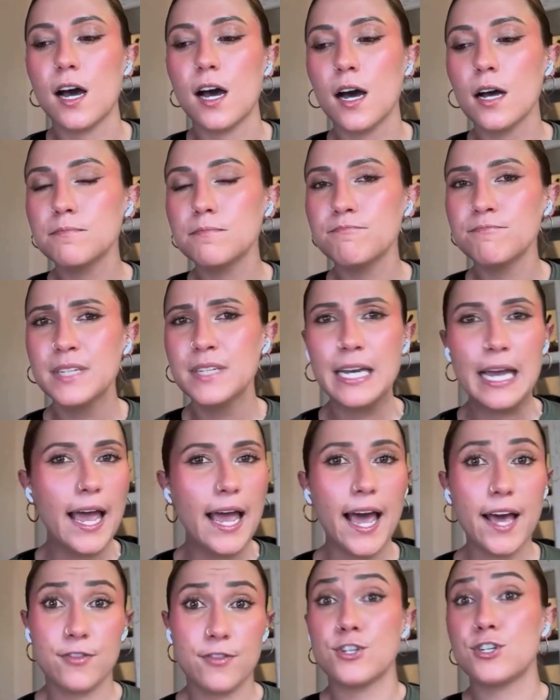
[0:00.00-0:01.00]
Um,
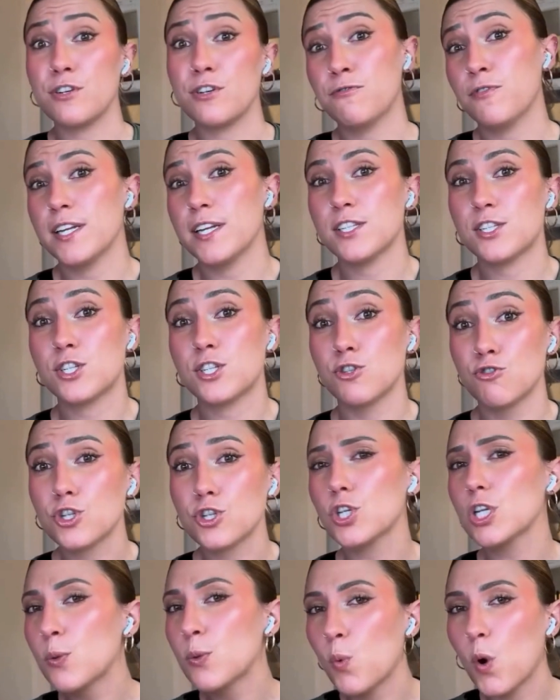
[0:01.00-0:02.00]
the defense
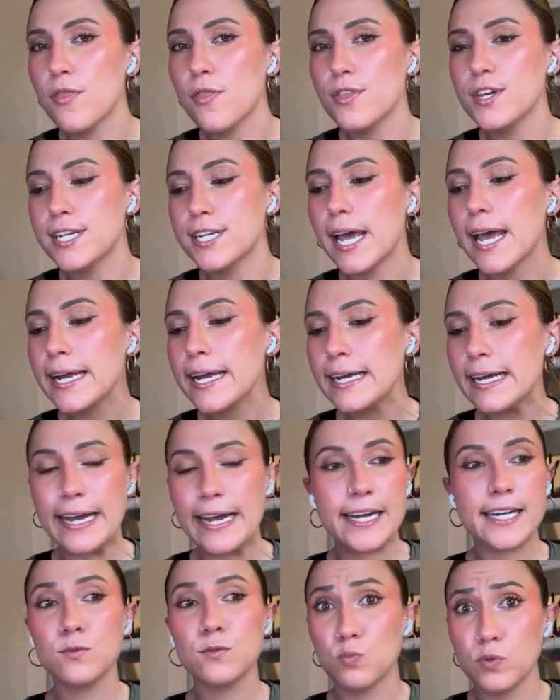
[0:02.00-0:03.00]
usually won the day,
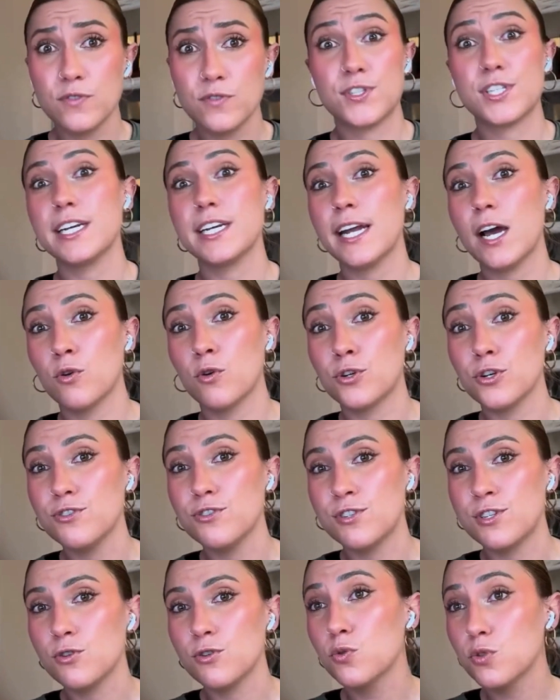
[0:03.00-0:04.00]
and we've seen how
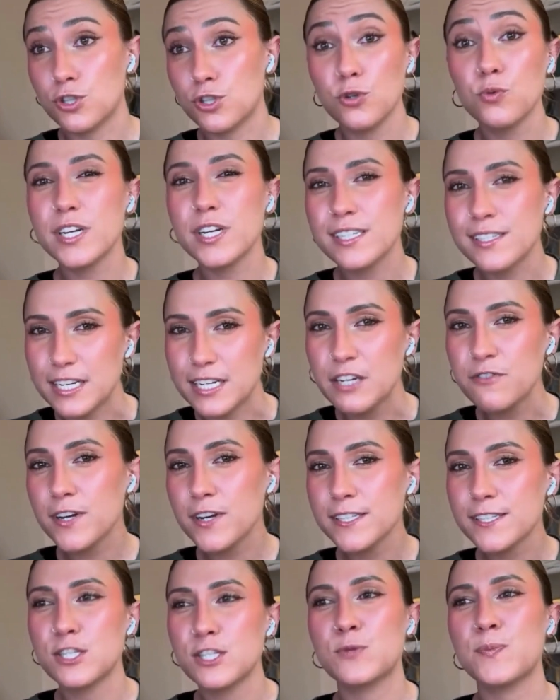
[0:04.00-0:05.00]
good du- Tulane's
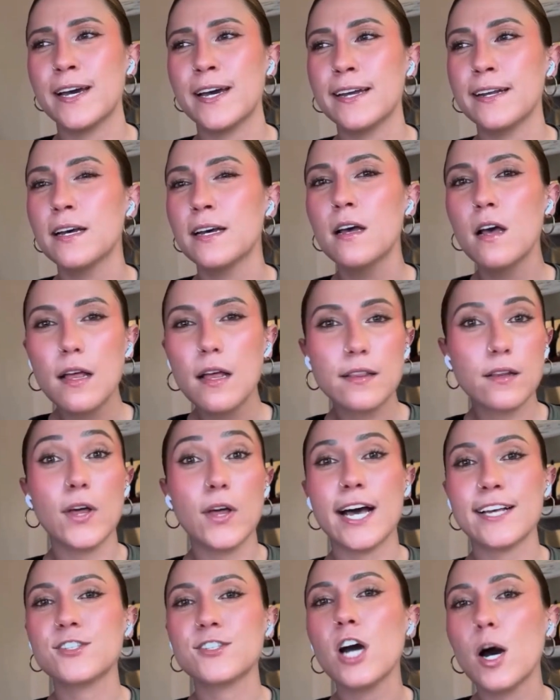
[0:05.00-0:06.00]
defense has been the
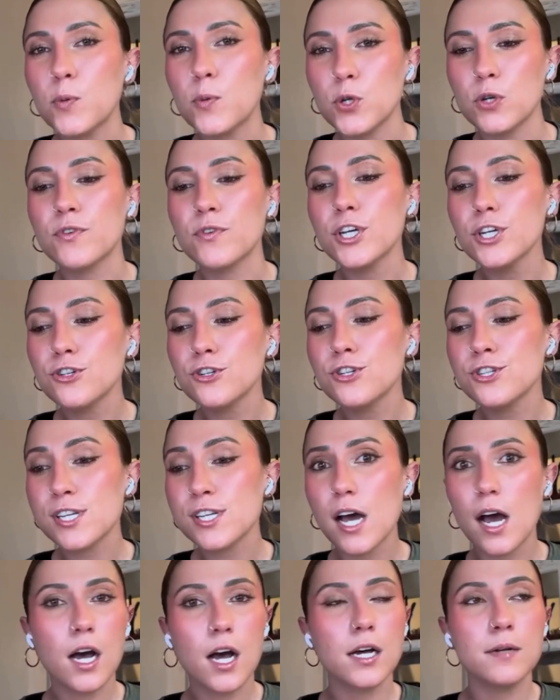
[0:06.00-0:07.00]
last couple of years.
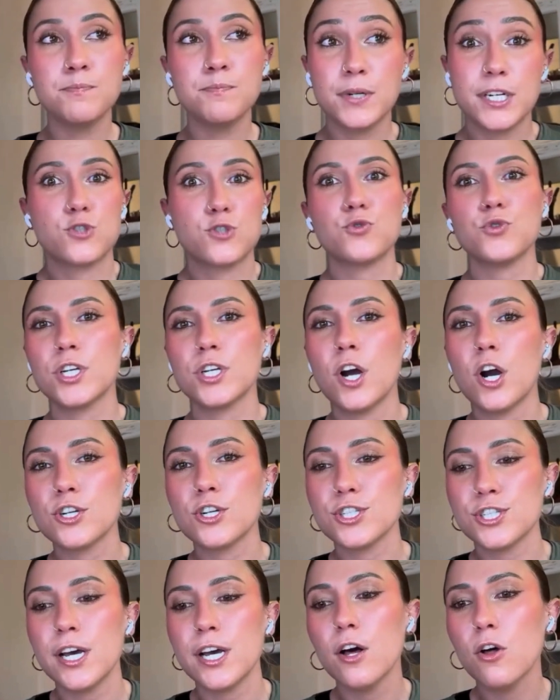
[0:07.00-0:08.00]
Uh, but it's really hard
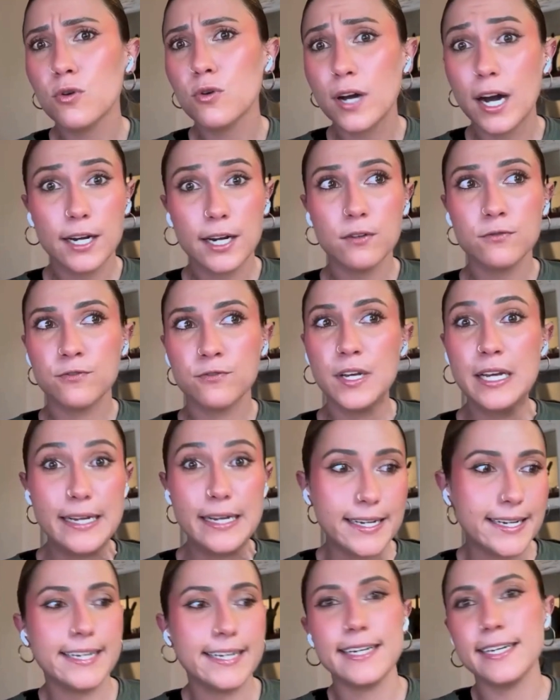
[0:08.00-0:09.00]
to tell kind of
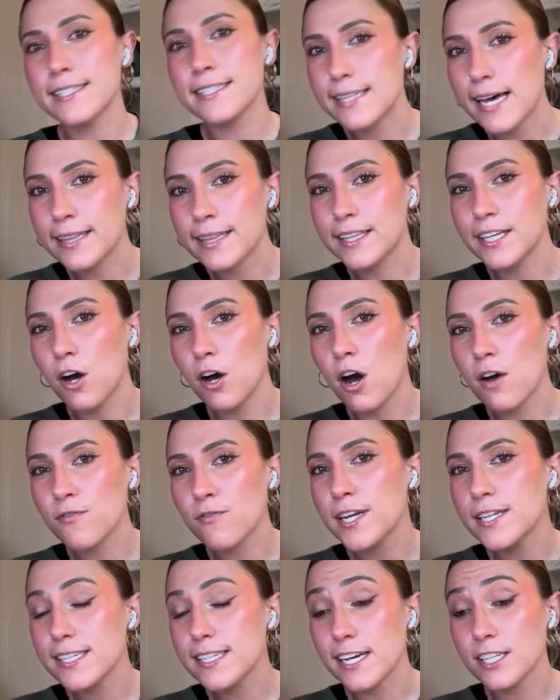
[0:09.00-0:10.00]
is that the
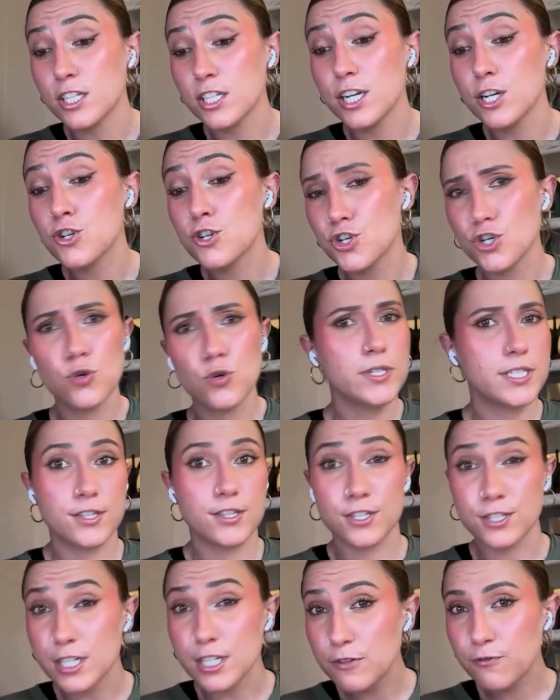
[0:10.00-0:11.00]
offense as an issue? Is it
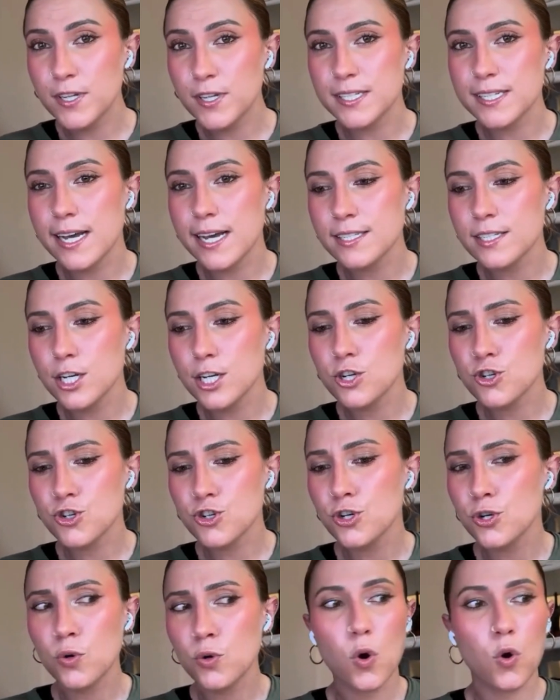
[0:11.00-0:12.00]
the defense as an
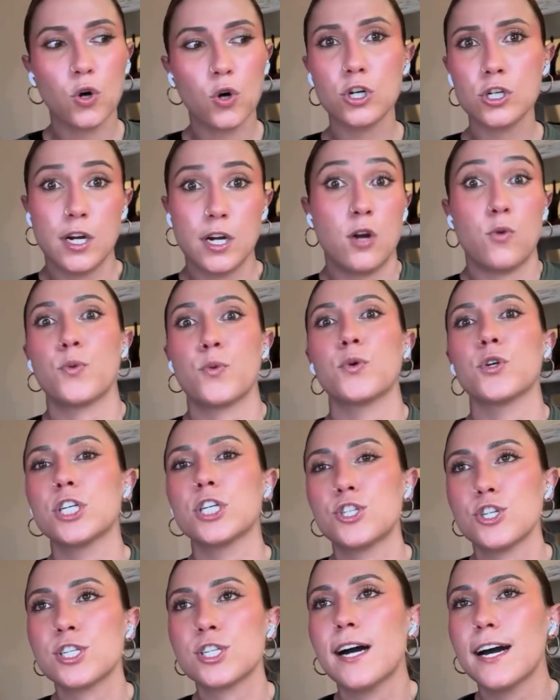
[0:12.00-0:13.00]
issue? Or are we really
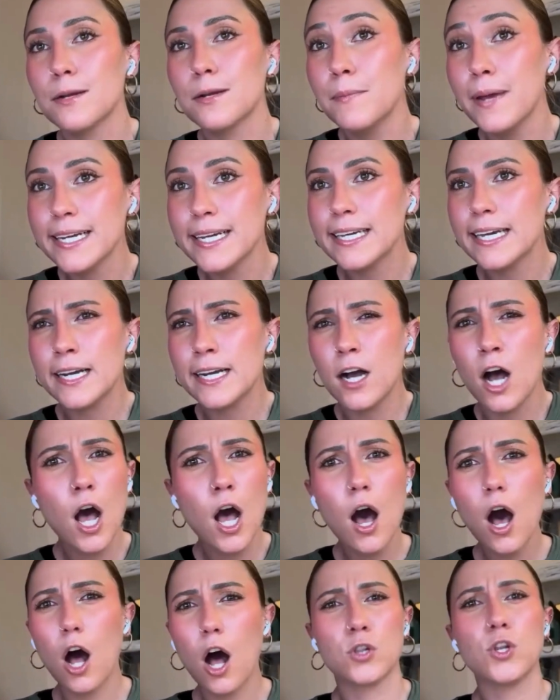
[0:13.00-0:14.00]
just kind of making
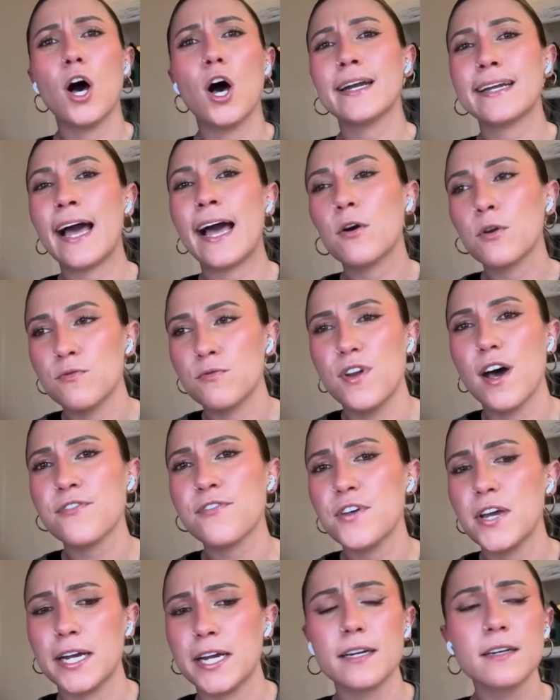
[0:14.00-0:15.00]
a lot out of
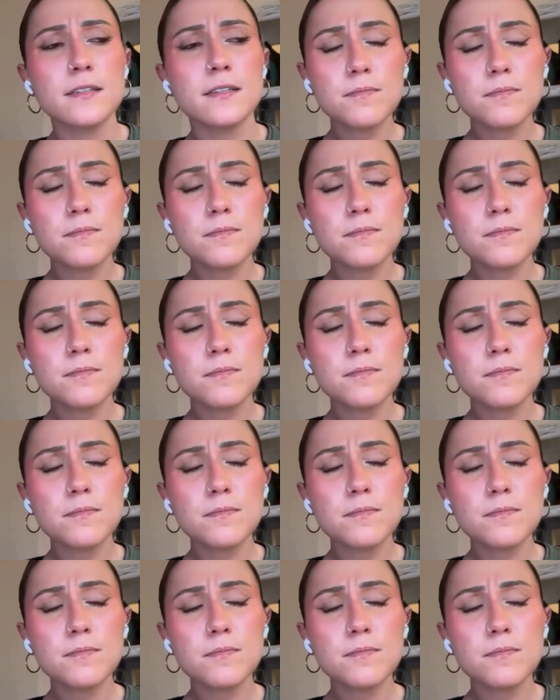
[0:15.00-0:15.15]
nothing?